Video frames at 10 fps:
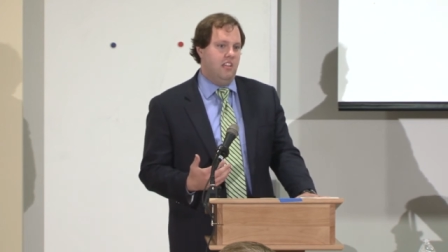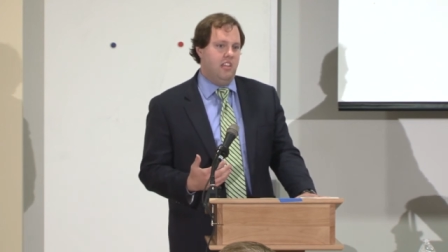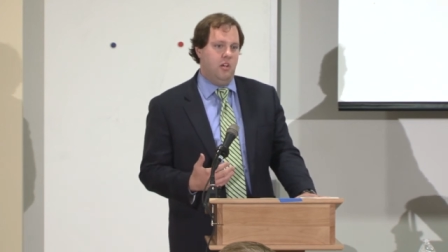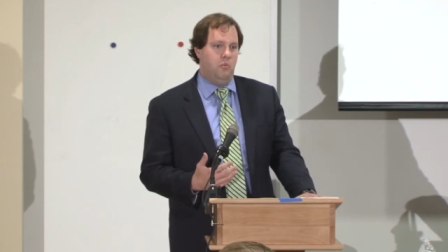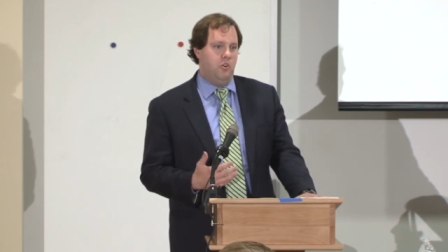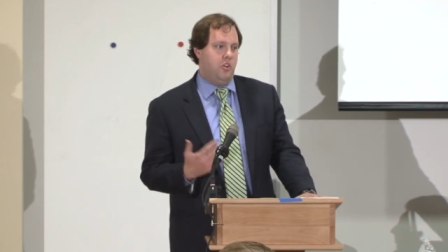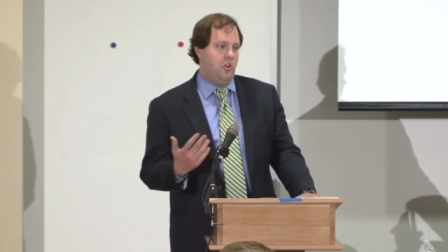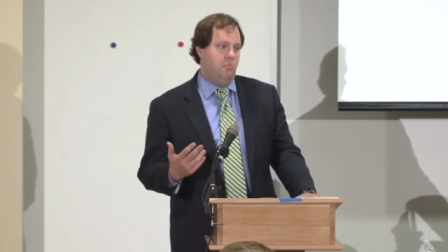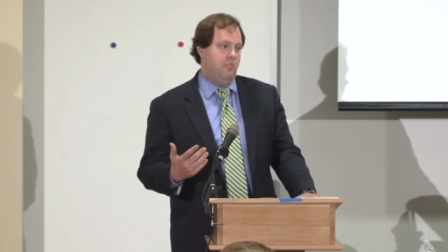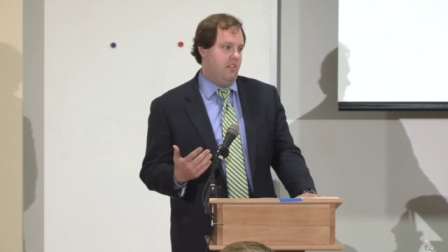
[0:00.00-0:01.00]
they were
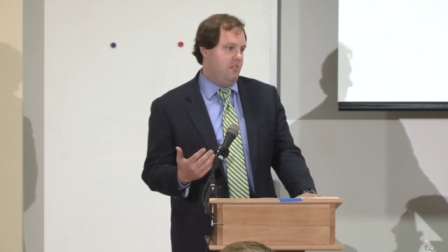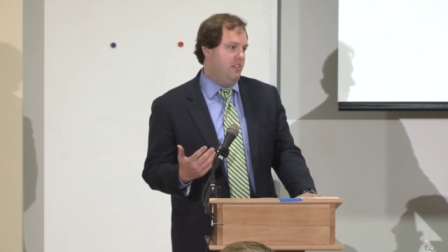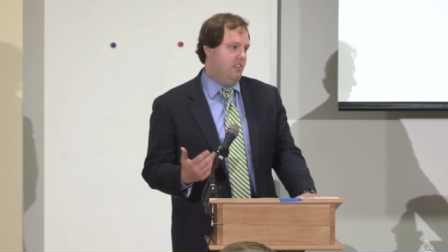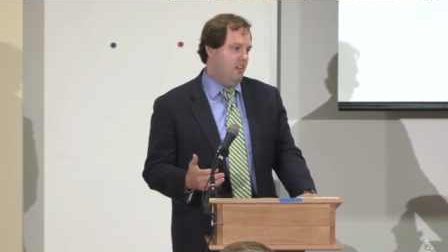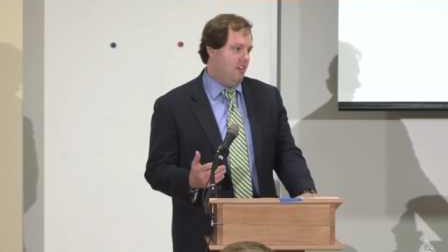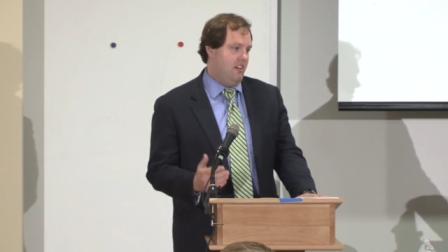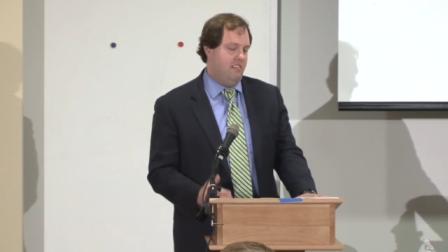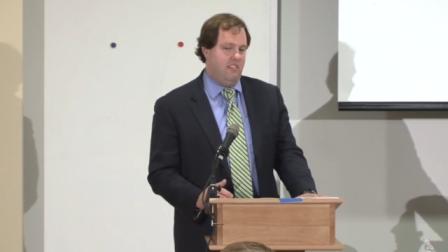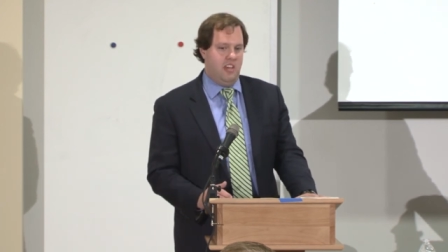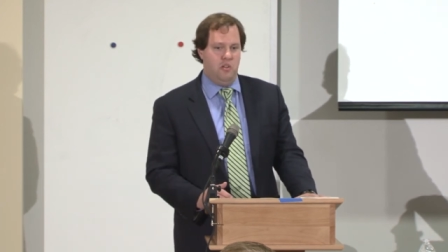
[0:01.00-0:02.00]
your
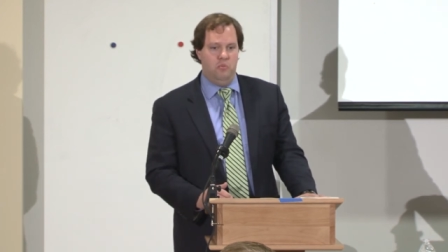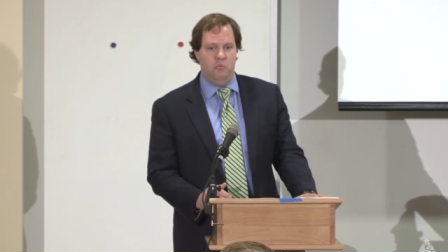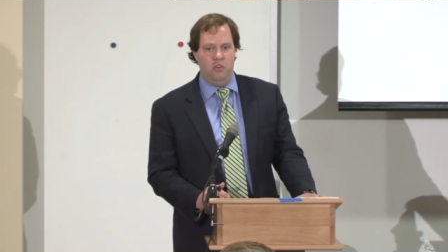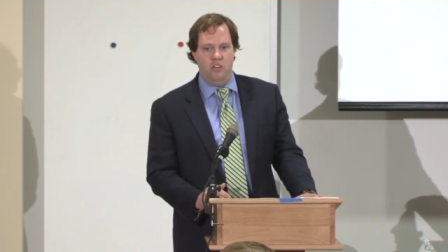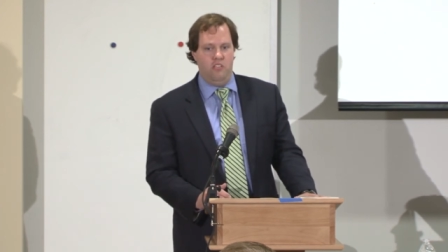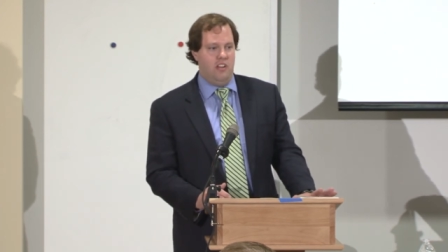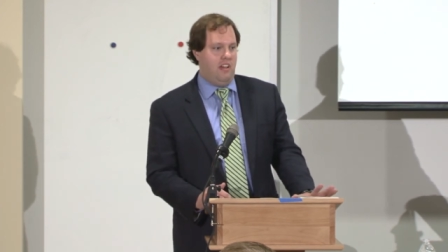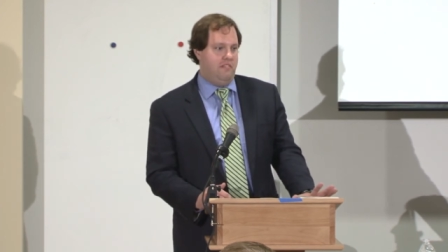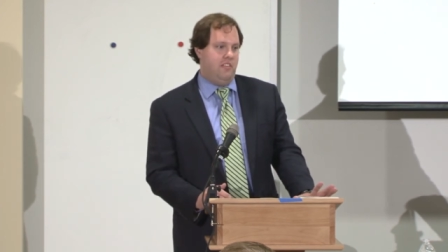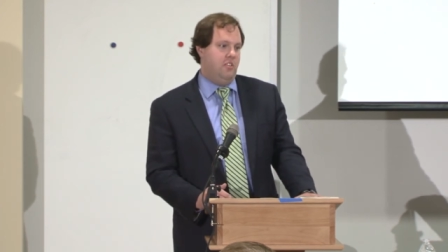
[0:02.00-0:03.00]
brother-in-law, they were your
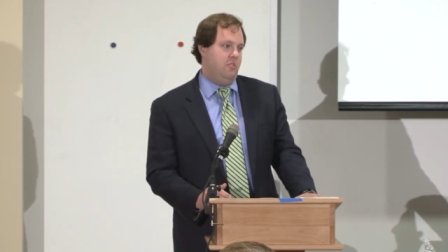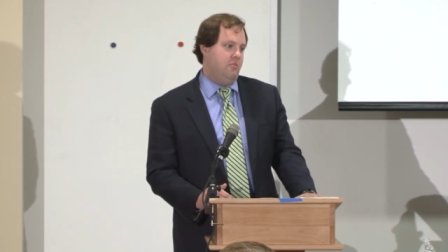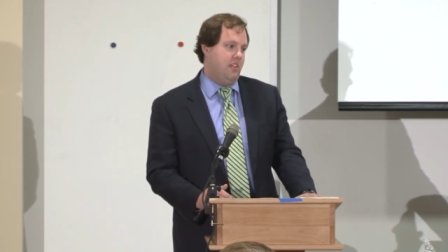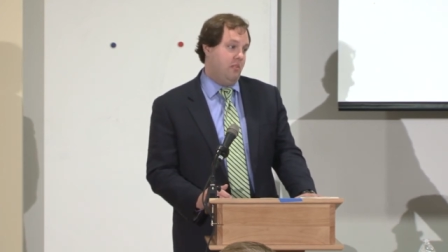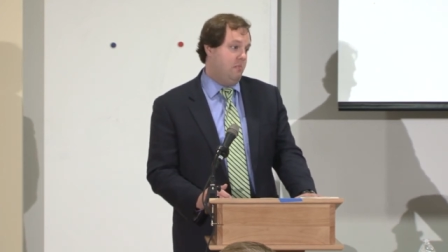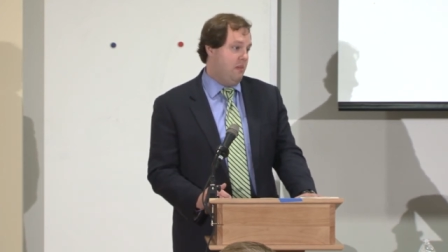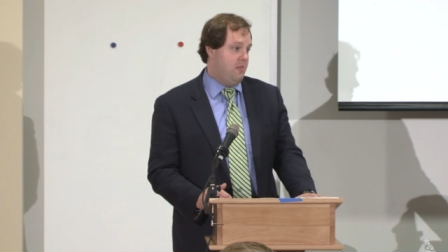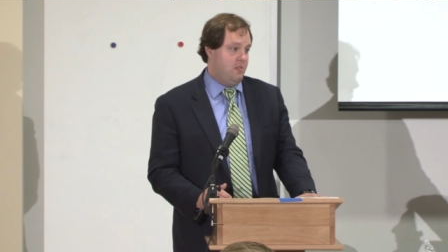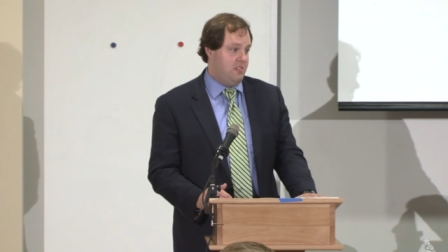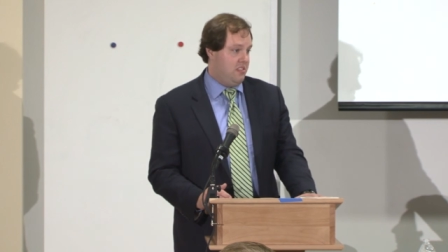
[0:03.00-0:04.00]
nephew, they were
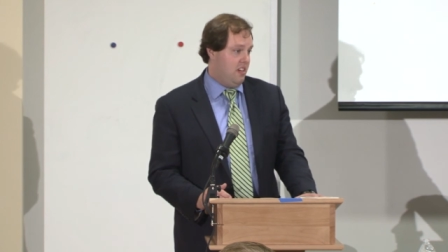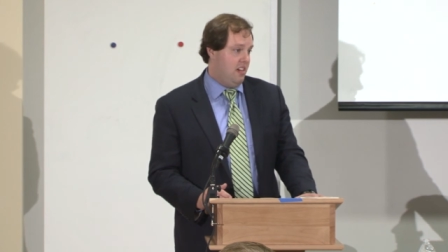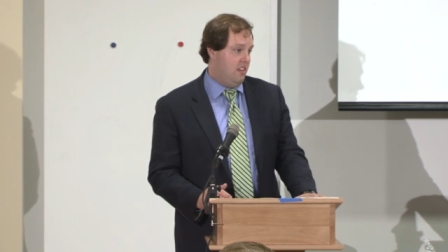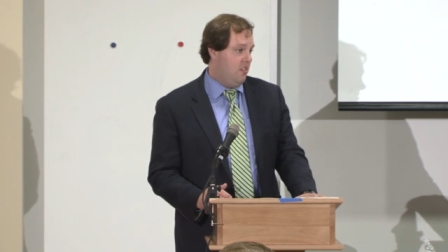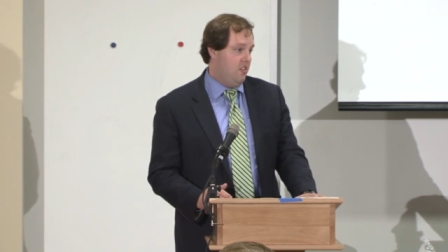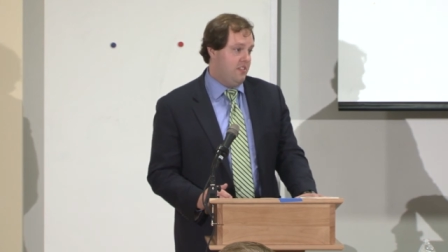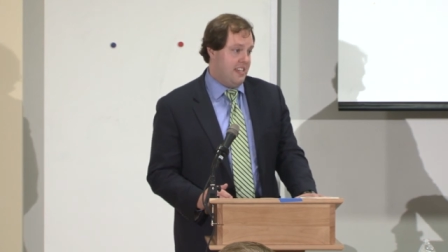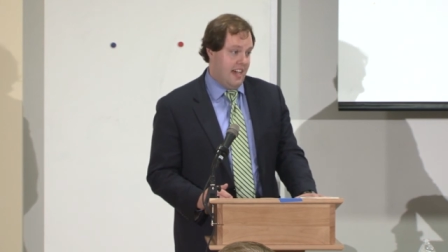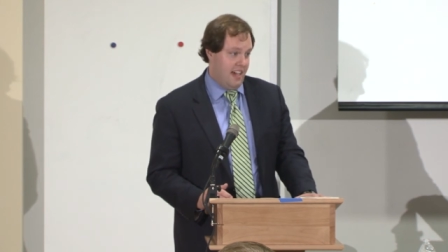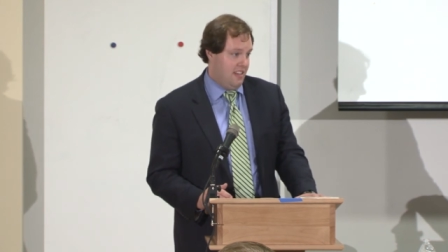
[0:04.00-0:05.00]
maybe your son or your
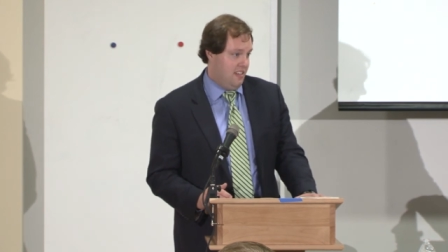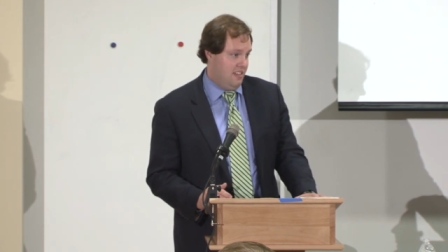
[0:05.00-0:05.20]
dad.